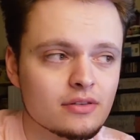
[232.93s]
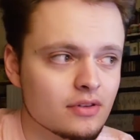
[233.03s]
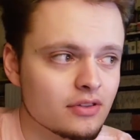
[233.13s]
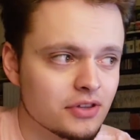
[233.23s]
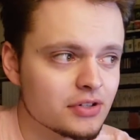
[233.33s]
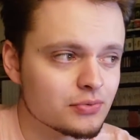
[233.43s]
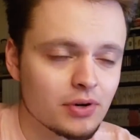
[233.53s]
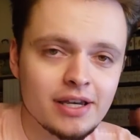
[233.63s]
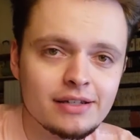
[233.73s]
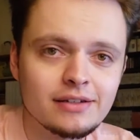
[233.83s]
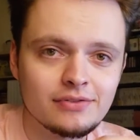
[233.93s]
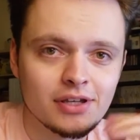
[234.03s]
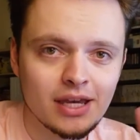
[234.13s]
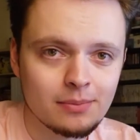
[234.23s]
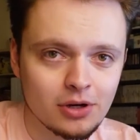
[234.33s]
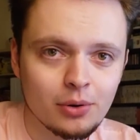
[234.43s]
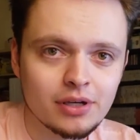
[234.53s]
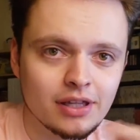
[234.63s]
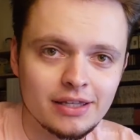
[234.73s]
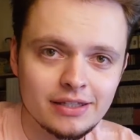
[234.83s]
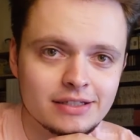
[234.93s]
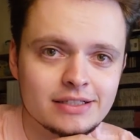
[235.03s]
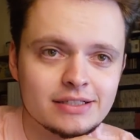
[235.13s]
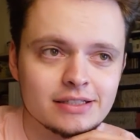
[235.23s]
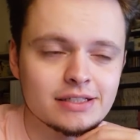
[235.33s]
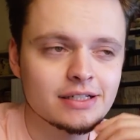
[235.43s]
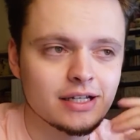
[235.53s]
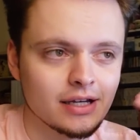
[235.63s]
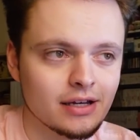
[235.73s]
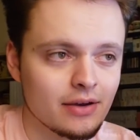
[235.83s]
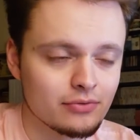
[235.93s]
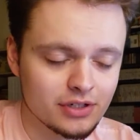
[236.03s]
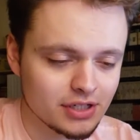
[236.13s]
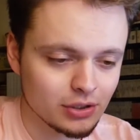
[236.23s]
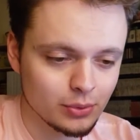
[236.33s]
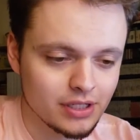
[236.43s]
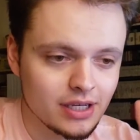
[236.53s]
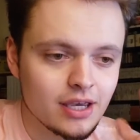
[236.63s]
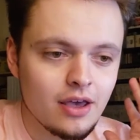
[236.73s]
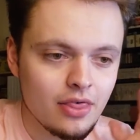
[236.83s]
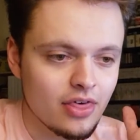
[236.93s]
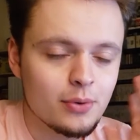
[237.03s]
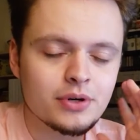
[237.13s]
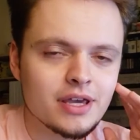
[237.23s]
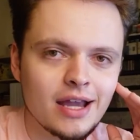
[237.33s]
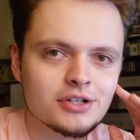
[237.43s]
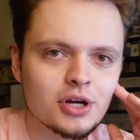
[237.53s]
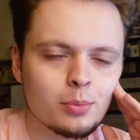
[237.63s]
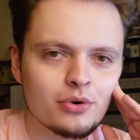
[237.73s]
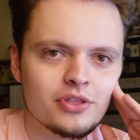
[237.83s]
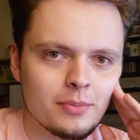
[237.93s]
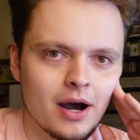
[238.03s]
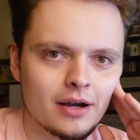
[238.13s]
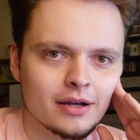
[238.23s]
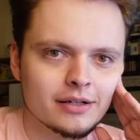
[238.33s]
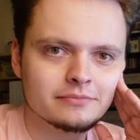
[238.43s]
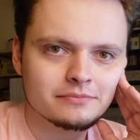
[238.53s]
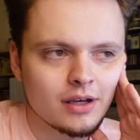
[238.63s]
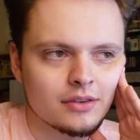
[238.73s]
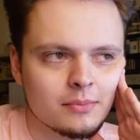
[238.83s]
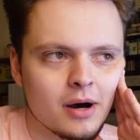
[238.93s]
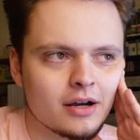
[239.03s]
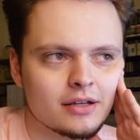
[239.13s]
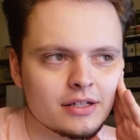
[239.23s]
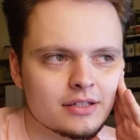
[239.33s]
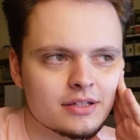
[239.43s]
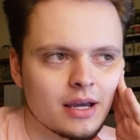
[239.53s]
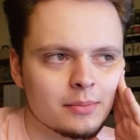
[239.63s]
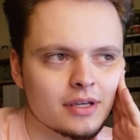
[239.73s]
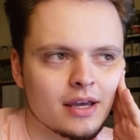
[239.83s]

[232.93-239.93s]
at this rate, if they kept going like this, every single week, they would catch up with the manga. And the manga needs time to